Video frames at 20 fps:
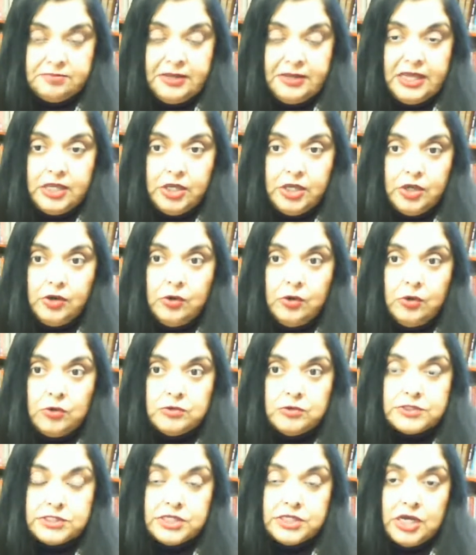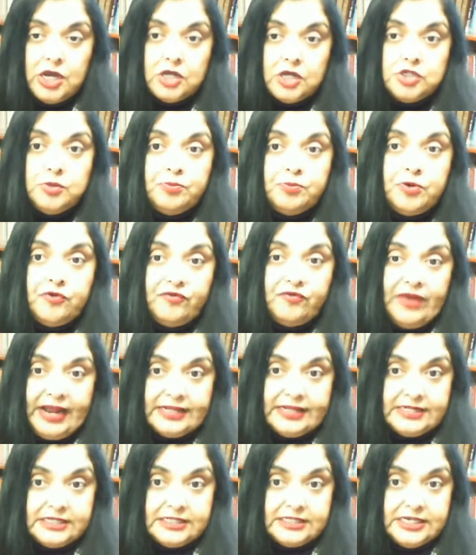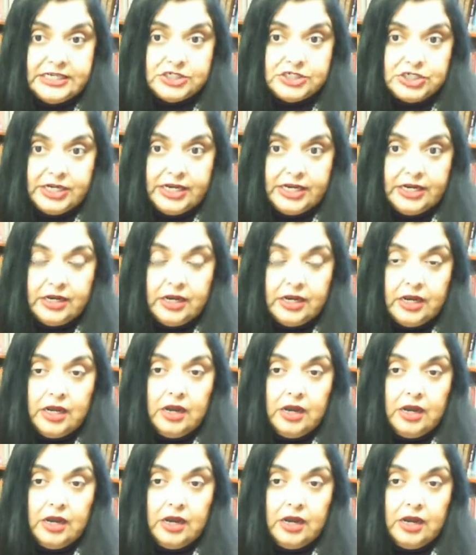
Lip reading: being used to prevent the teaching